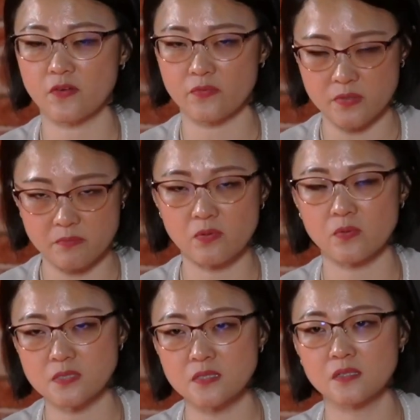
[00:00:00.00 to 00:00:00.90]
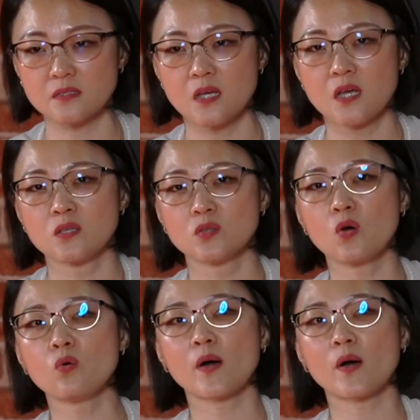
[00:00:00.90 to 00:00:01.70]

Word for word: very important. Yeah. Know